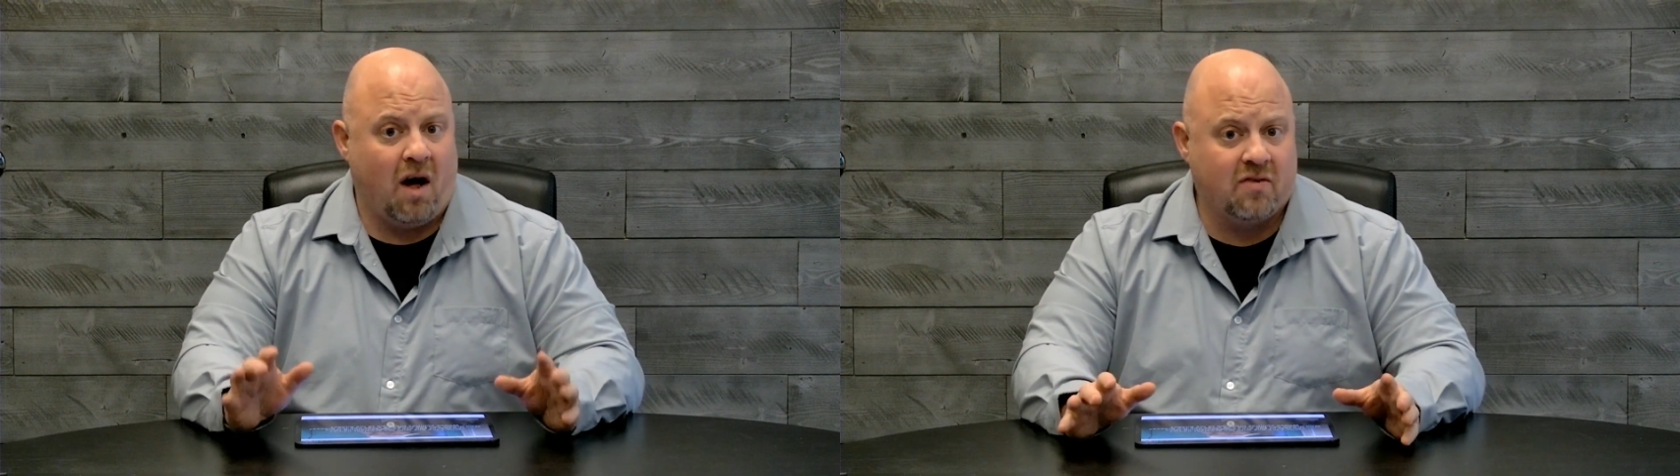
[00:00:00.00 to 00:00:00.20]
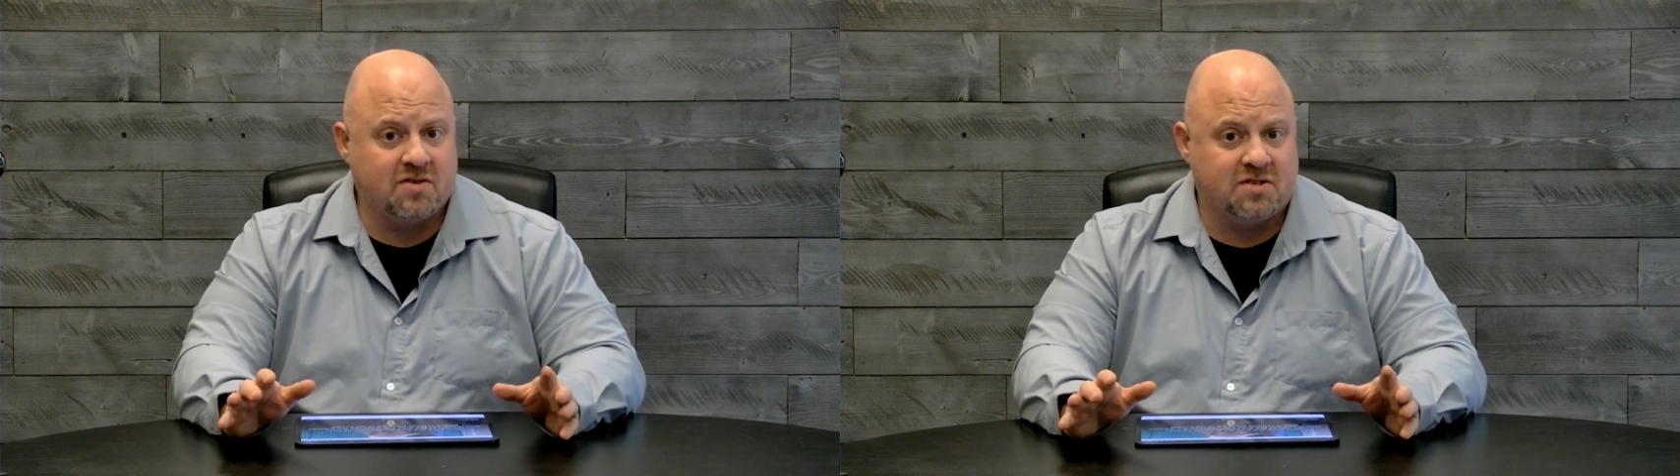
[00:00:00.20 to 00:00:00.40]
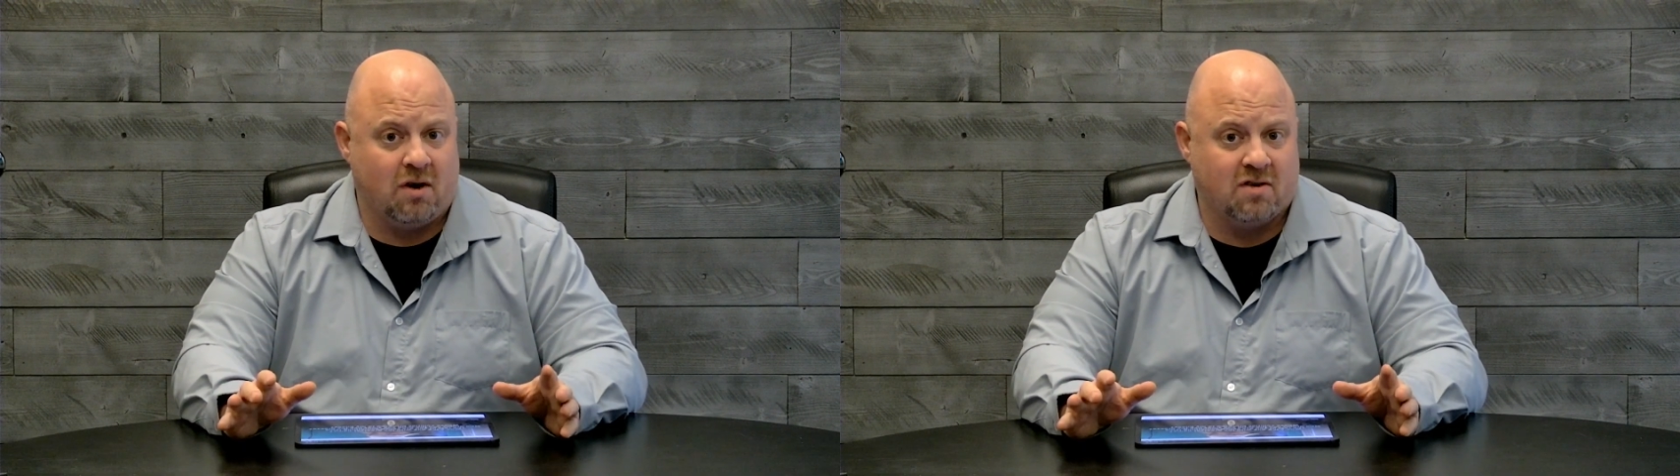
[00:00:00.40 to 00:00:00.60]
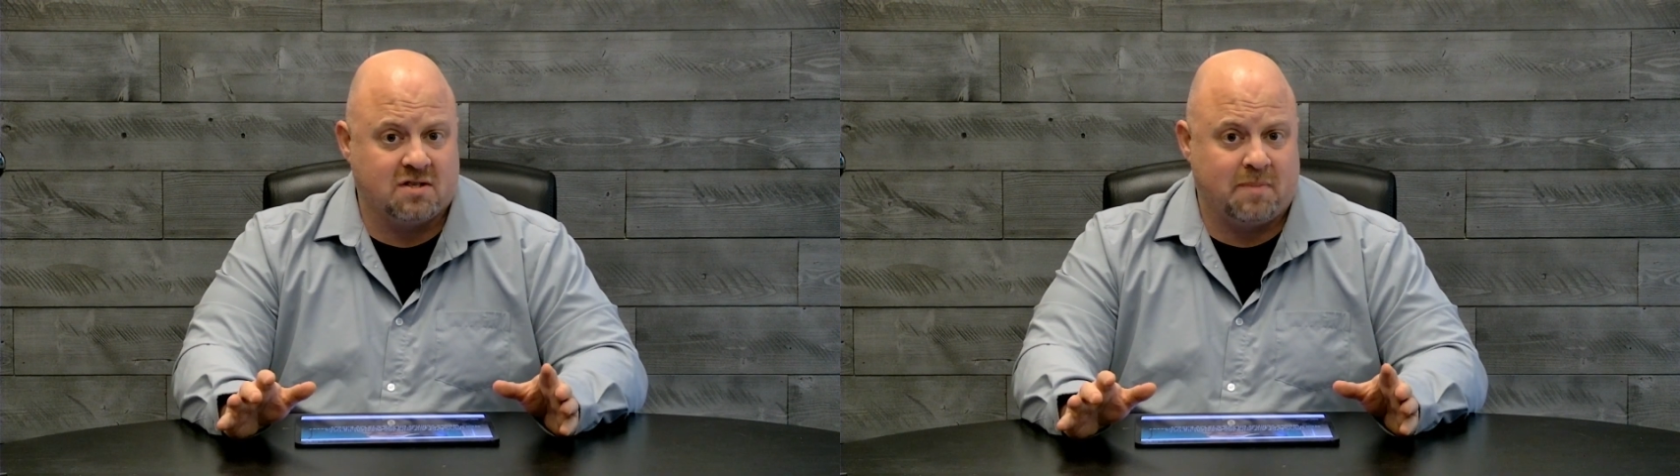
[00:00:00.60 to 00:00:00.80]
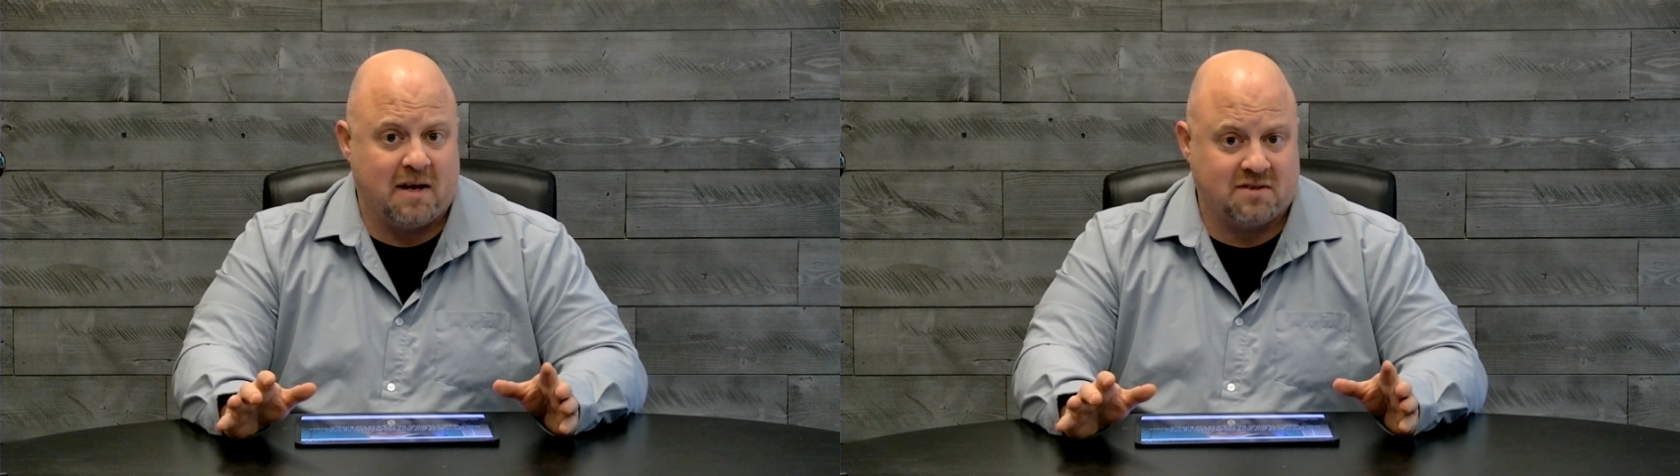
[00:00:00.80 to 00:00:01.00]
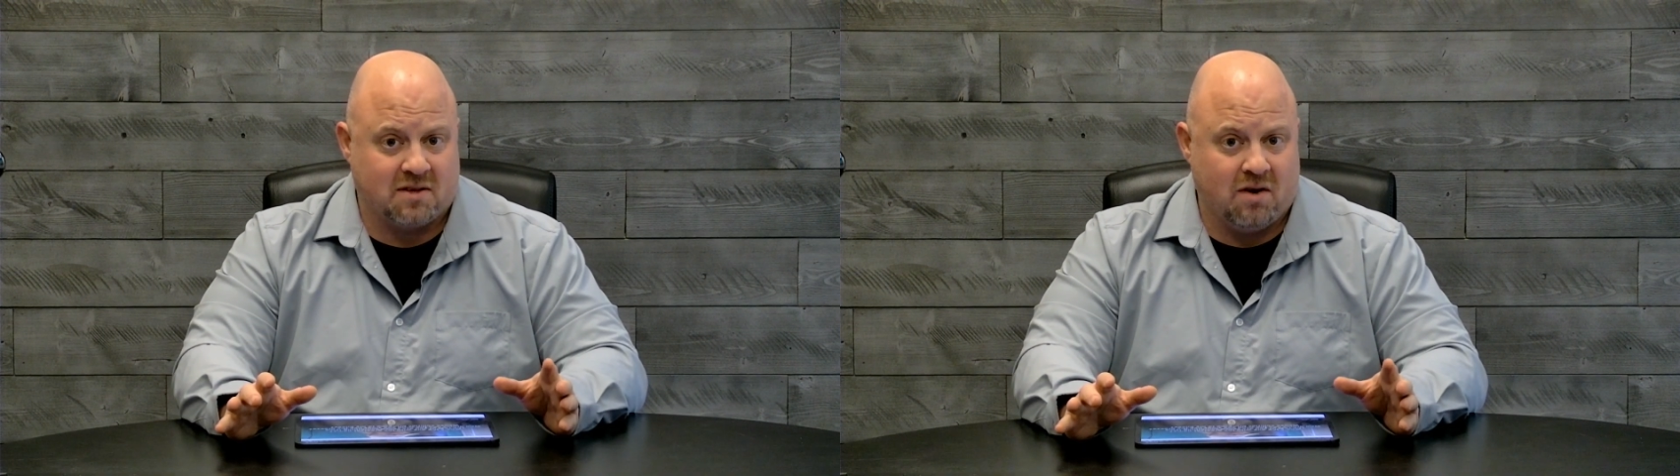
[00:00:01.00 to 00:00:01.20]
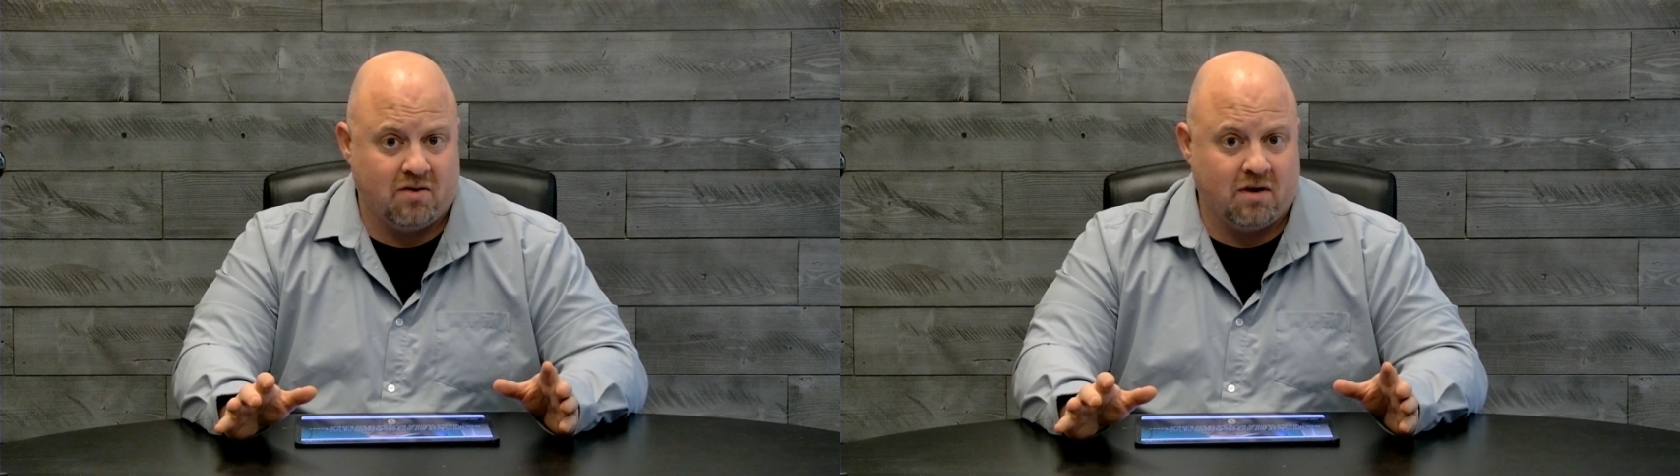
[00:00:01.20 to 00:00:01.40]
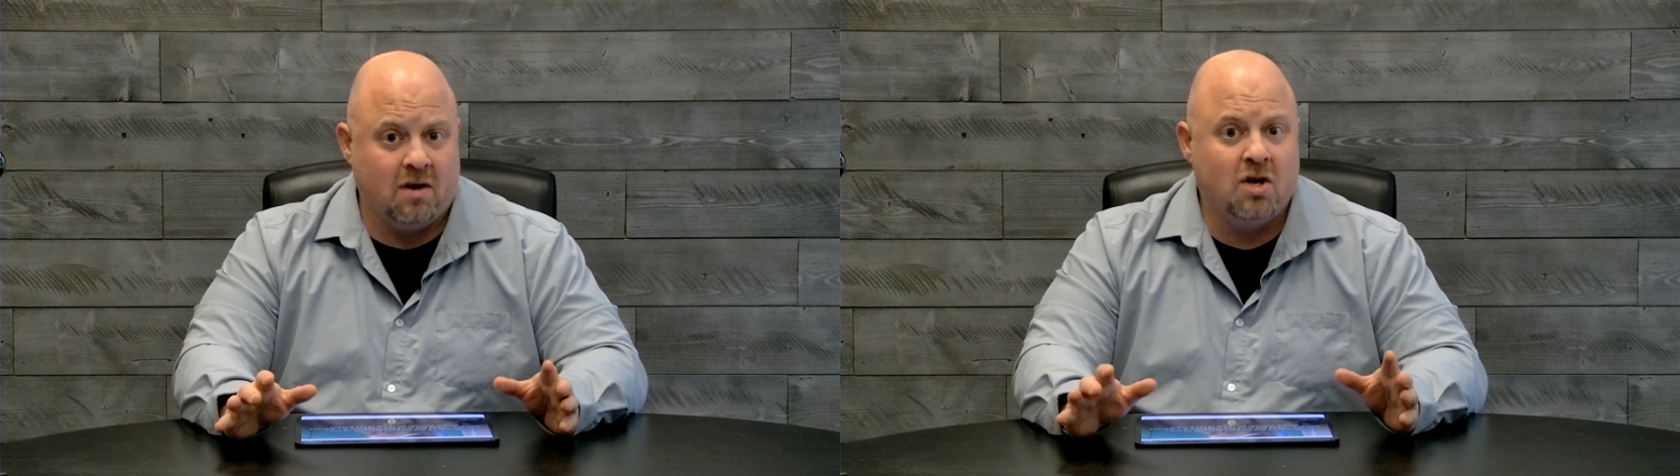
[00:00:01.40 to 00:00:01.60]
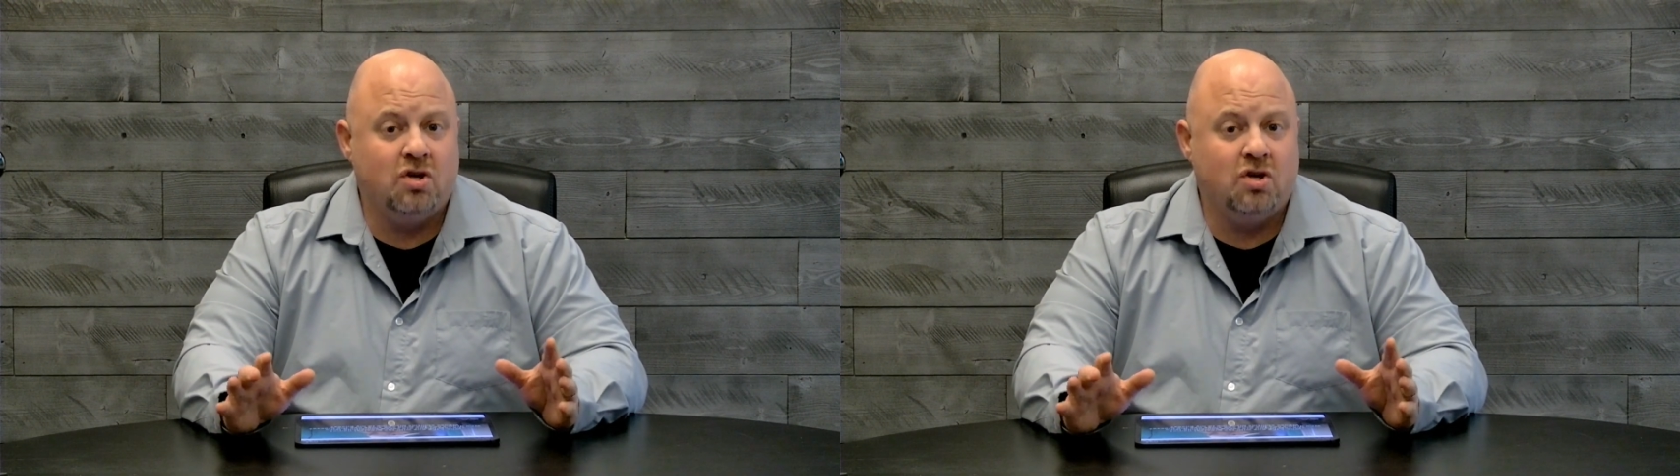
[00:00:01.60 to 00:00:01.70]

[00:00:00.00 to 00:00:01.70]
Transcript: other songs about Dakota,